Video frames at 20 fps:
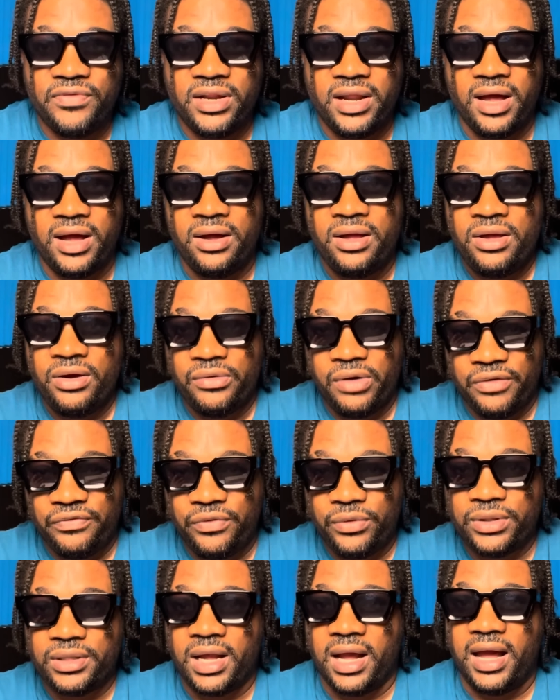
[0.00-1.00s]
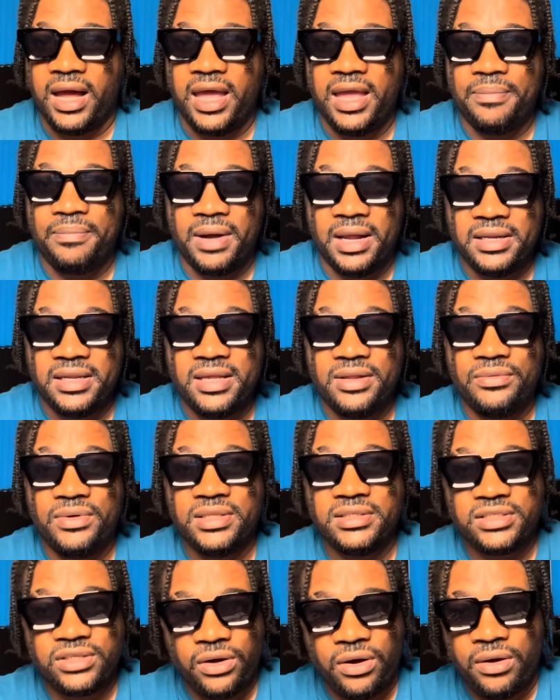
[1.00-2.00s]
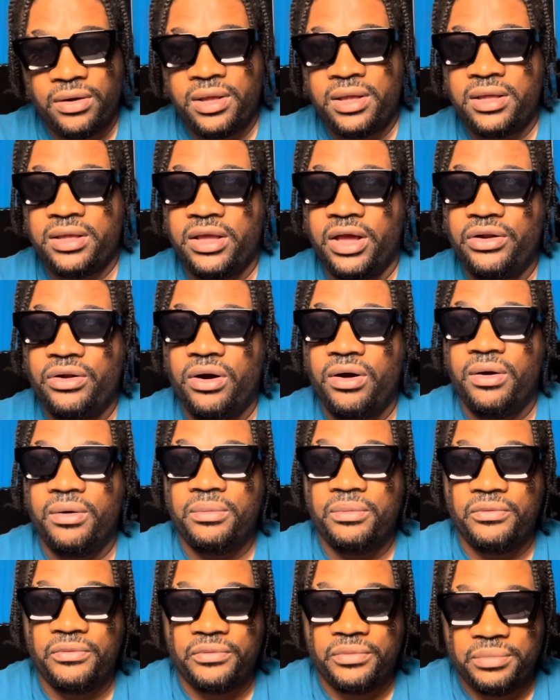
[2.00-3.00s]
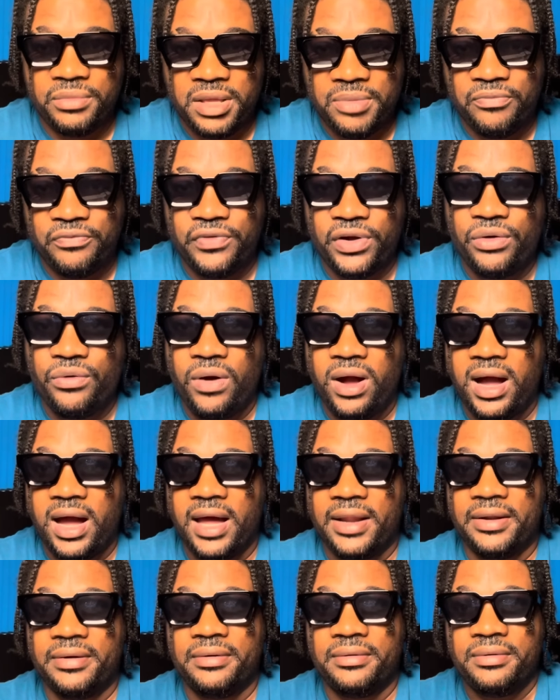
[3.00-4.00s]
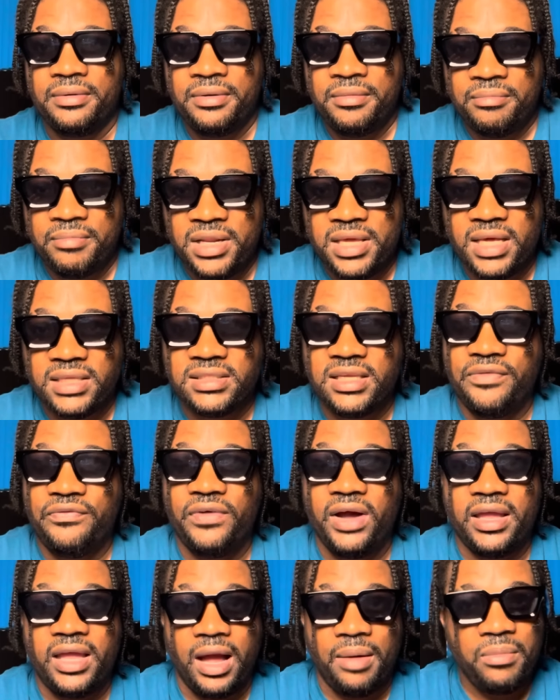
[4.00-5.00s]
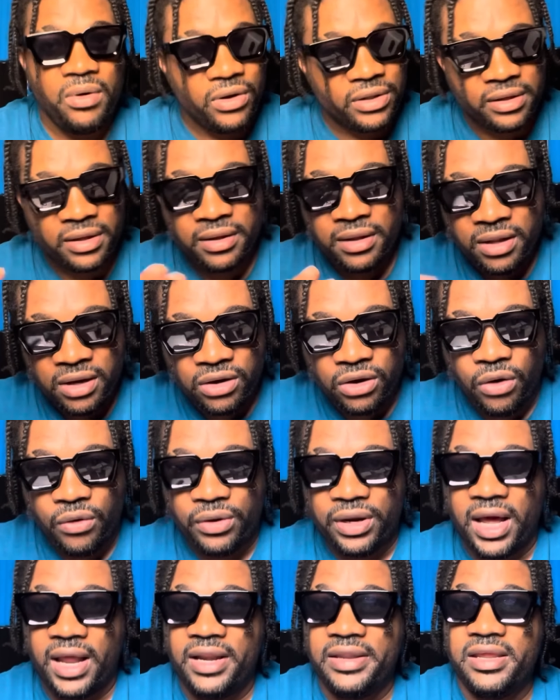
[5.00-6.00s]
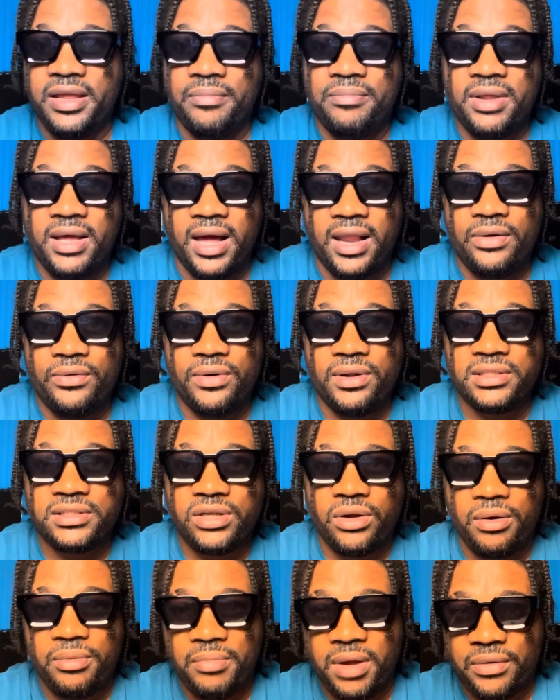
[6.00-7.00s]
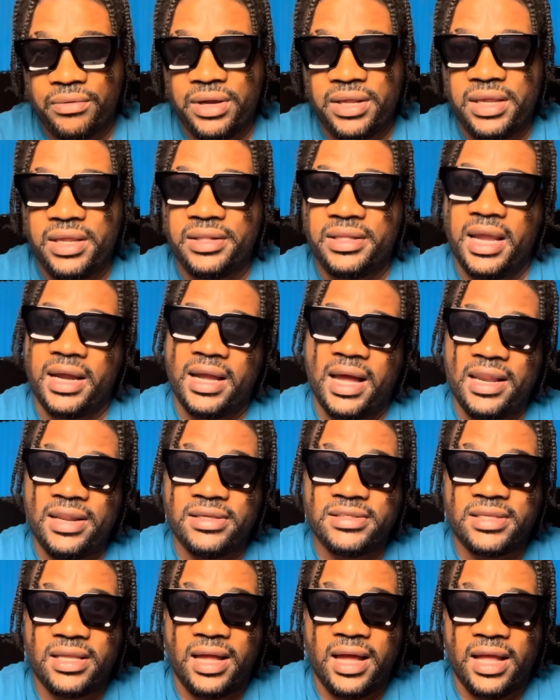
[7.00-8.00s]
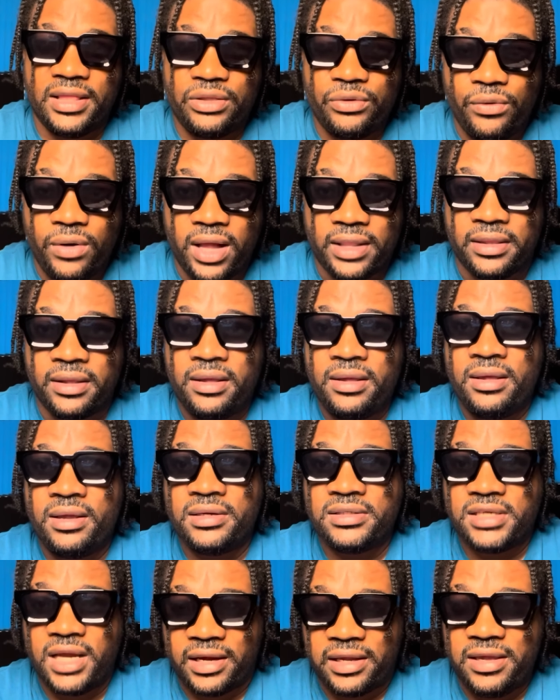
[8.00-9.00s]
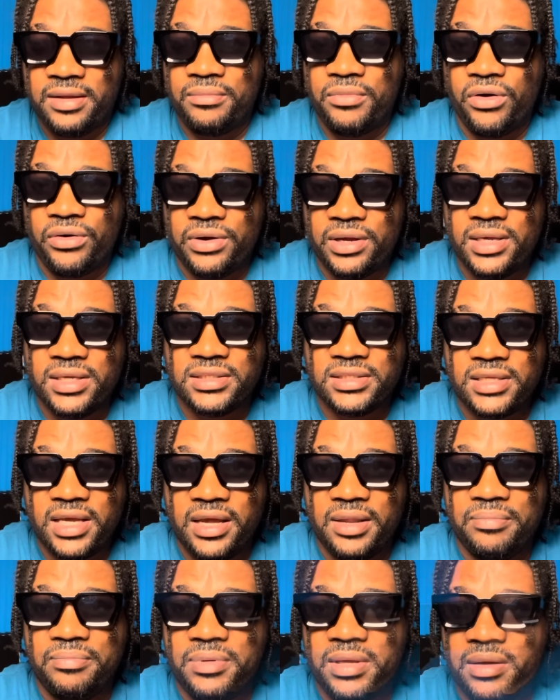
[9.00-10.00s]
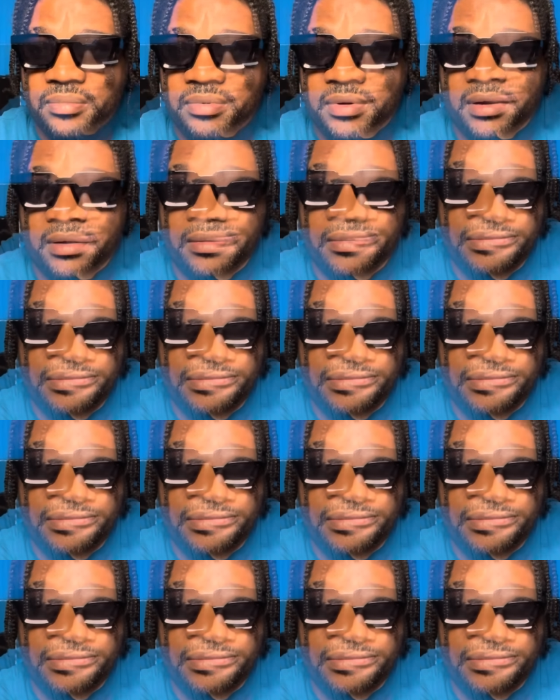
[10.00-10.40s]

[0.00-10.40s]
in where Foota hype I deal with. So, you know, him for go and blaze the fire, but load that name there alone. So make we take a listen at what Shaquille Murray is saying, people.